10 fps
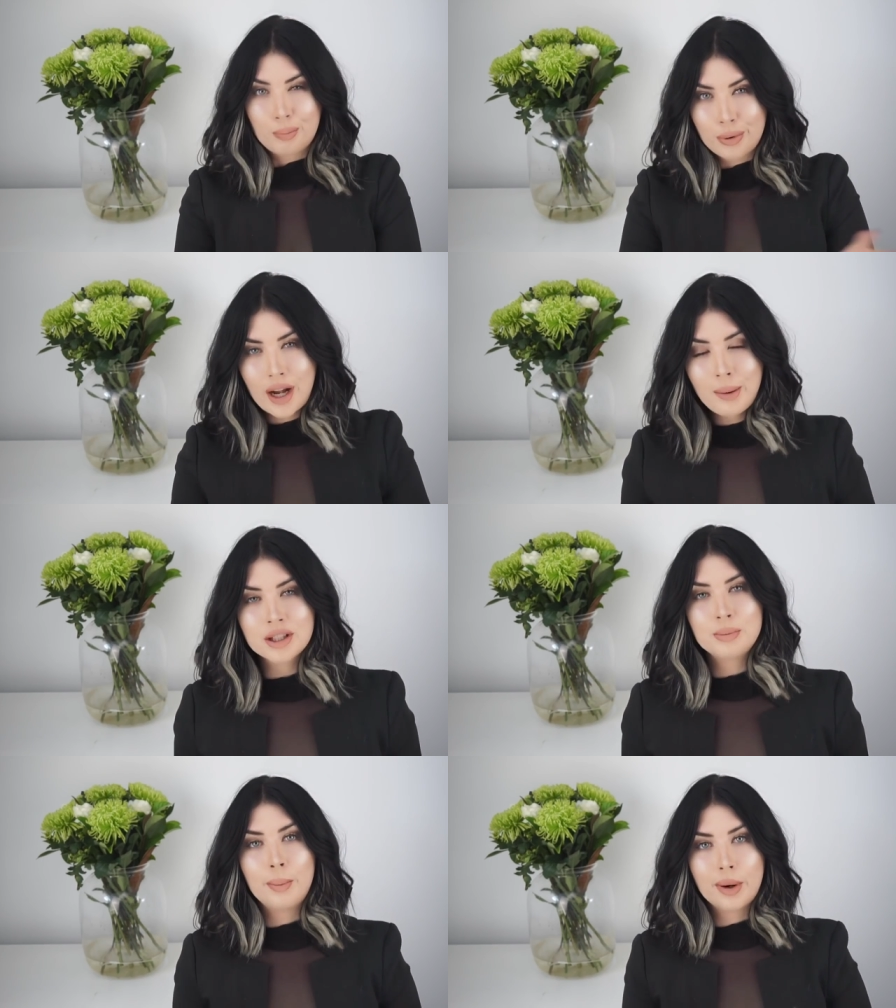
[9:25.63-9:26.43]
Pretty
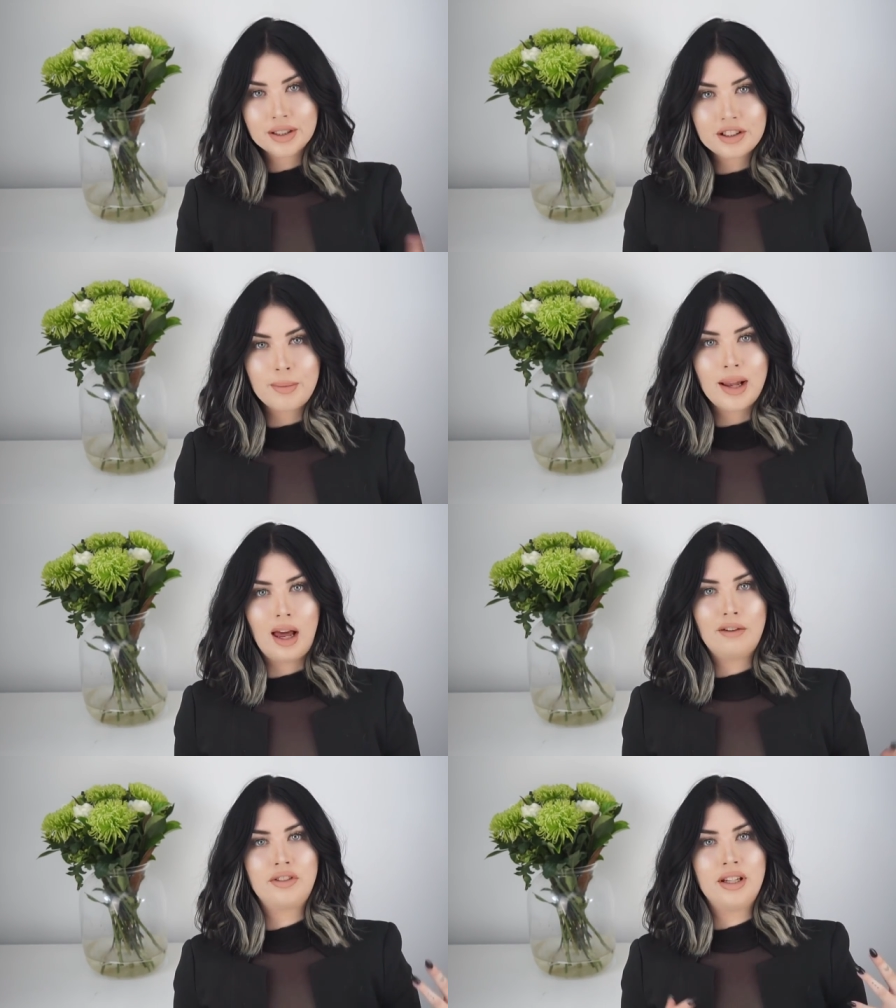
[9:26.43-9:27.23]
much most of my
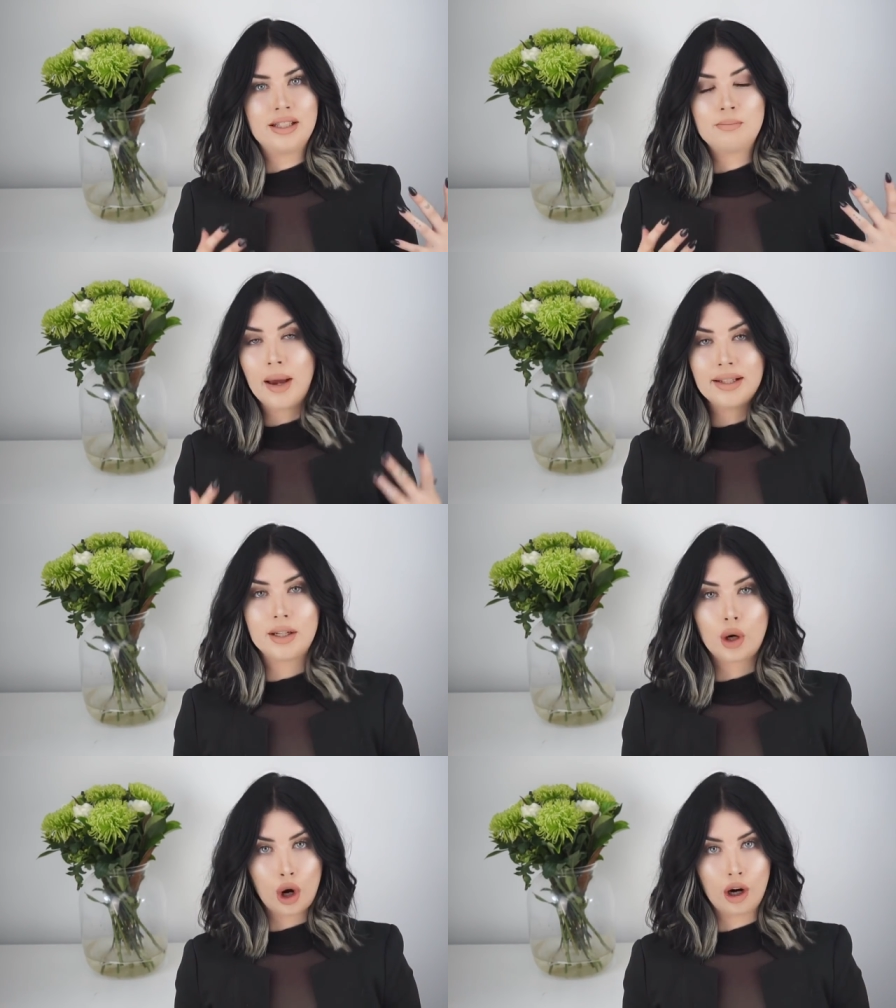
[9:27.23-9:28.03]
life is
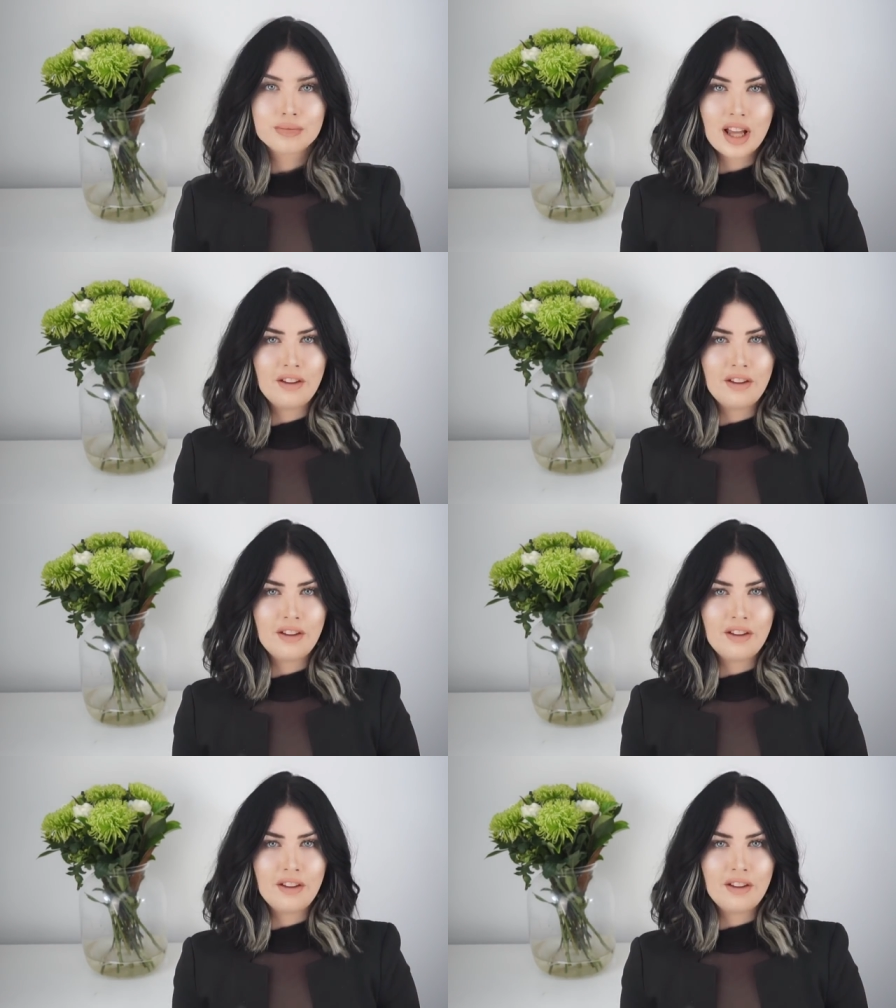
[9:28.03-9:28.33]
based at home.